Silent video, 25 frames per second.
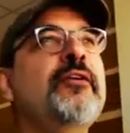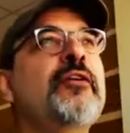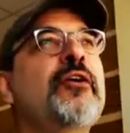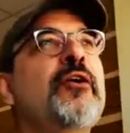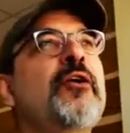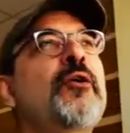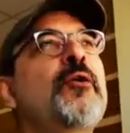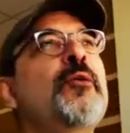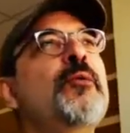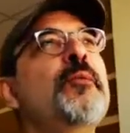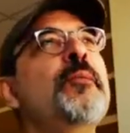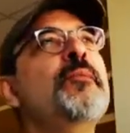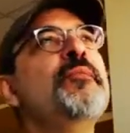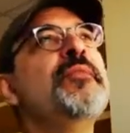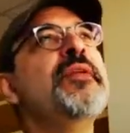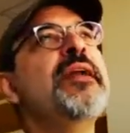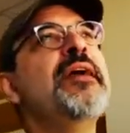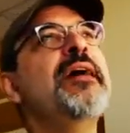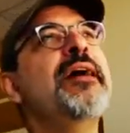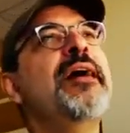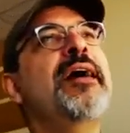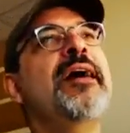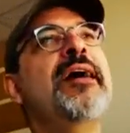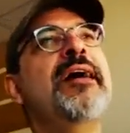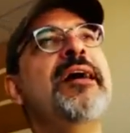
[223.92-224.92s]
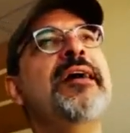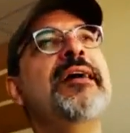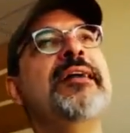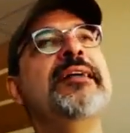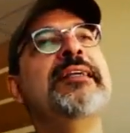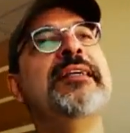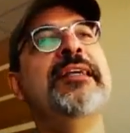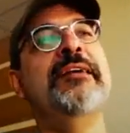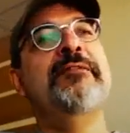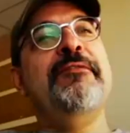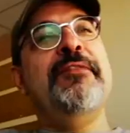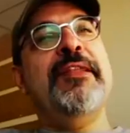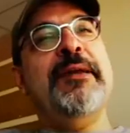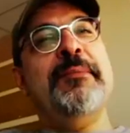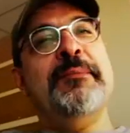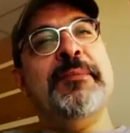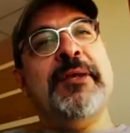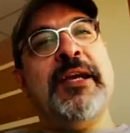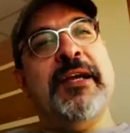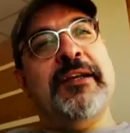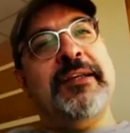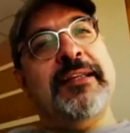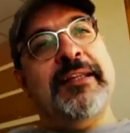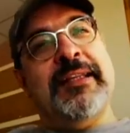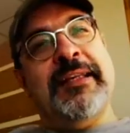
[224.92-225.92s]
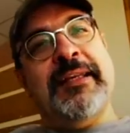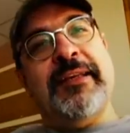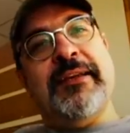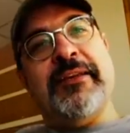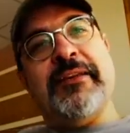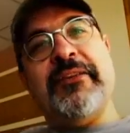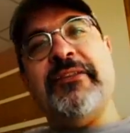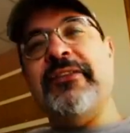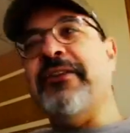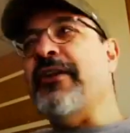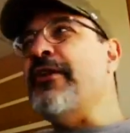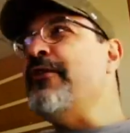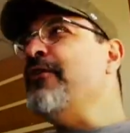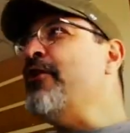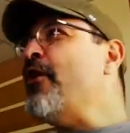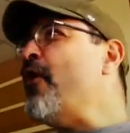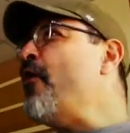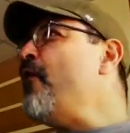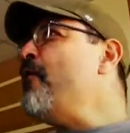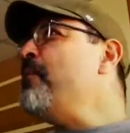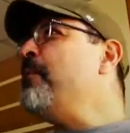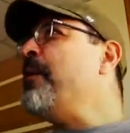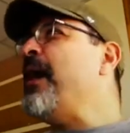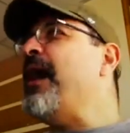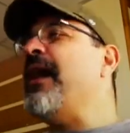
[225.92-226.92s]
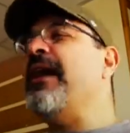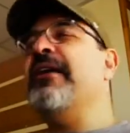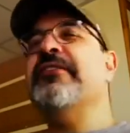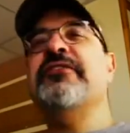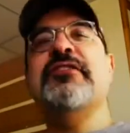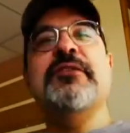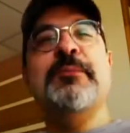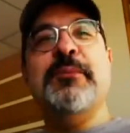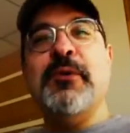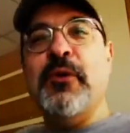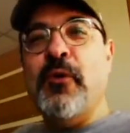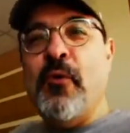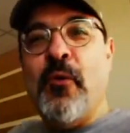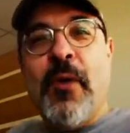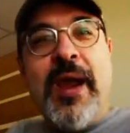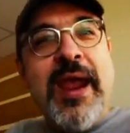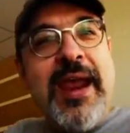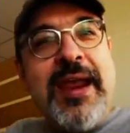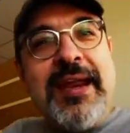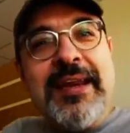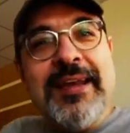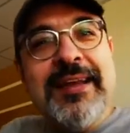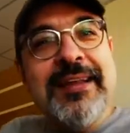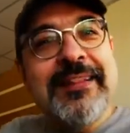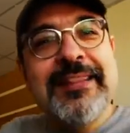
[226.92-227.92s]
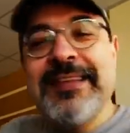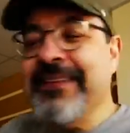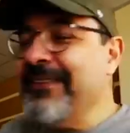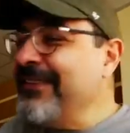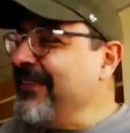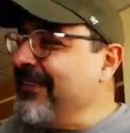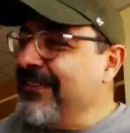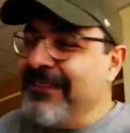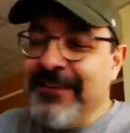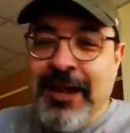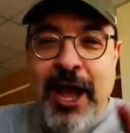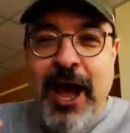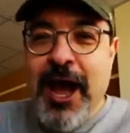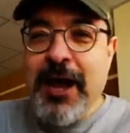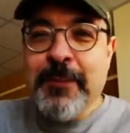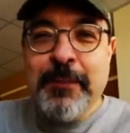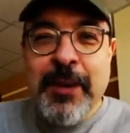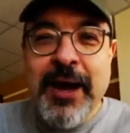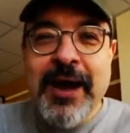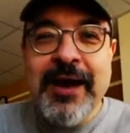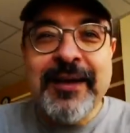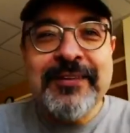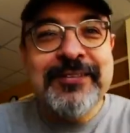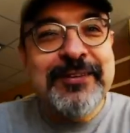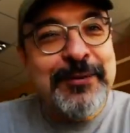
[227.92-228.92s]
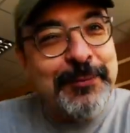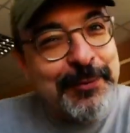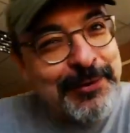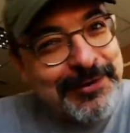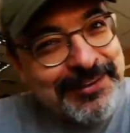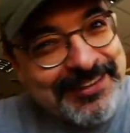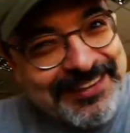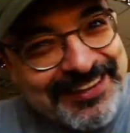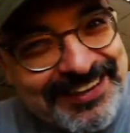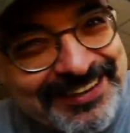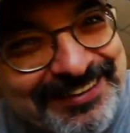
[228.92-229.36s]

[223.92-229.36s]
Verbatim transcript: you know, uh, give them cunnilingus. No possible way. This is not possible.